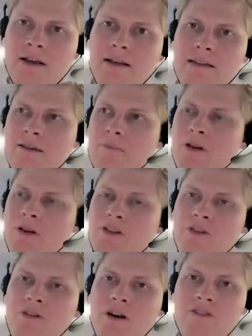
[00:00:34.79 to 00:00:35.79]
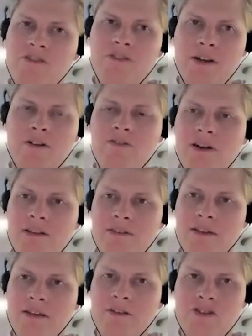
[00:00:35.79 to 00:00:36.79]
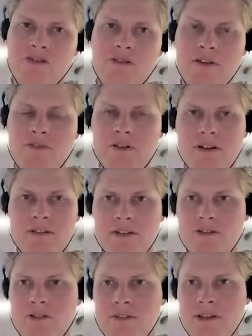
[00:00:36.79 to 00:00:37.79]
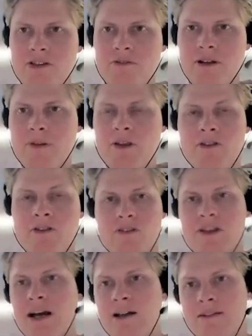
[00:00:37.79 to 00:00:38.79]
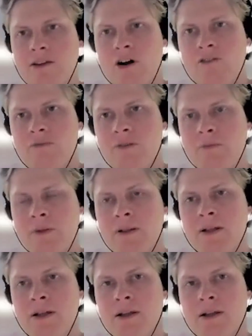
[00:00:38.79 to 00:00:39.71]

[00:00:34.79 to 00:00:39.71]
at some point you are sacrificing geographical decentralization, right? Because you're cutting off people.